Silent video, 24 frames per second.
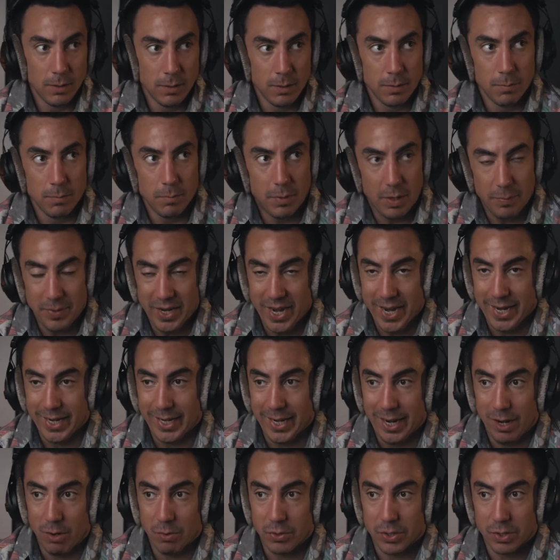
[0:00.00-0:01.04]
But I'd be hanging
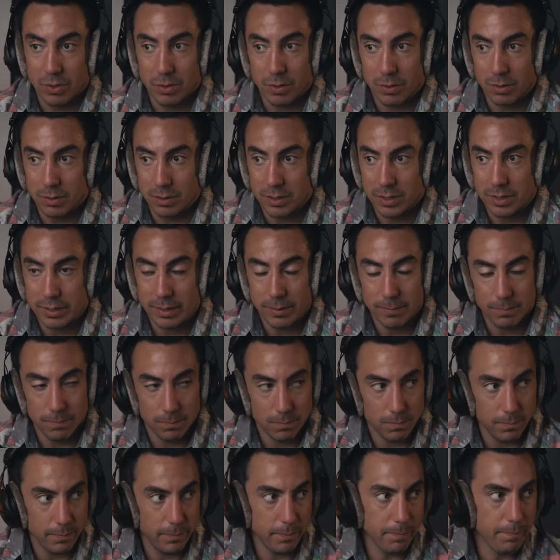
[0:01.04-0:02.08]
out with a girl or
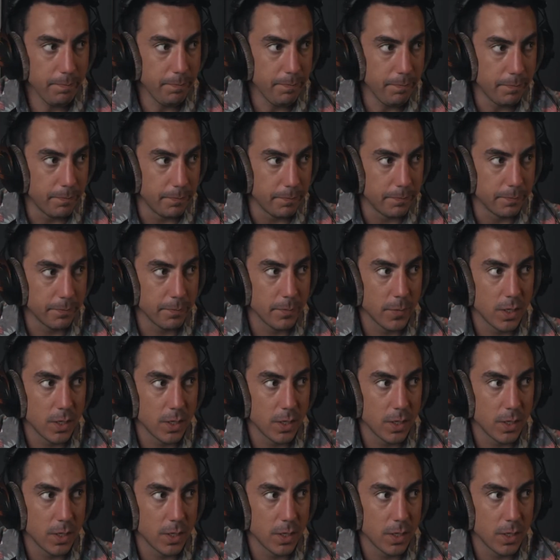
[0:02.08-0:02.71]
something.